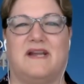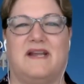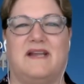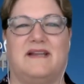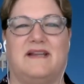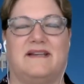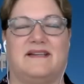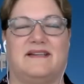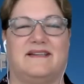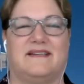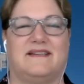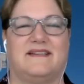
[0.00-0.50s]

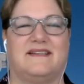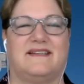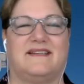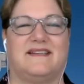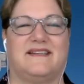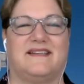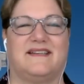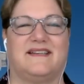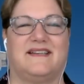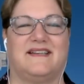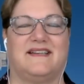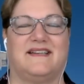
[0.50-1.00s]
that
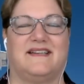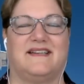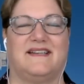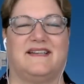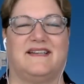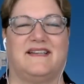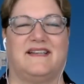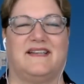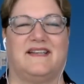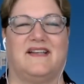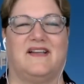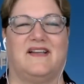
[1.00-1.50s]
time.
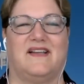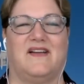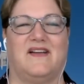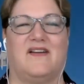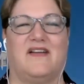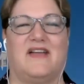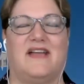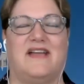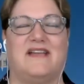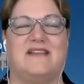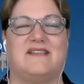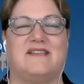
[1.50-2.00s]

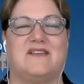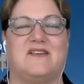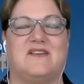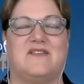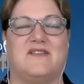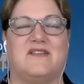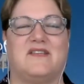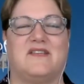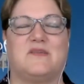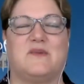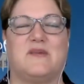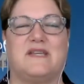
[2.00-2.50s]
Okay, so
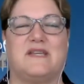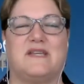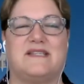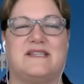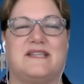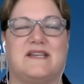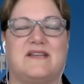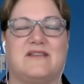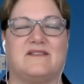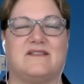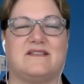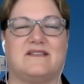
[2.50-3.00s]
this week's
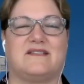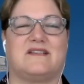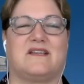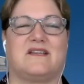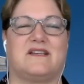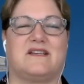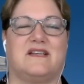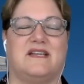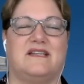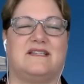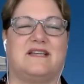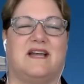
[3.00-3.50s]
tittle is
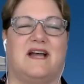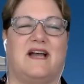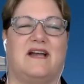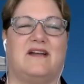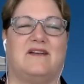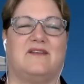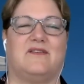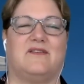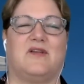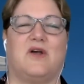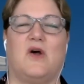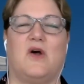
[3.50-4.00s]

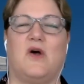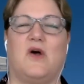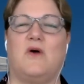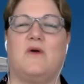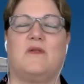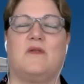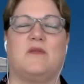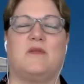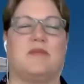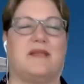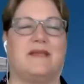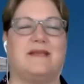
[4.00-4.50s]
titled Oh,
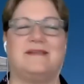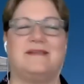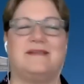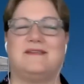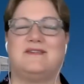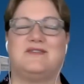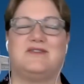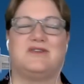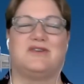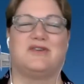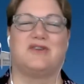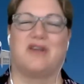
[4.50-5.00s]
the
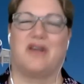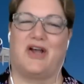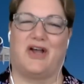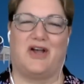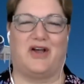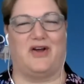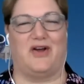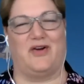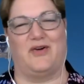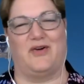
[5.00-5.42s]
Places You'll Go.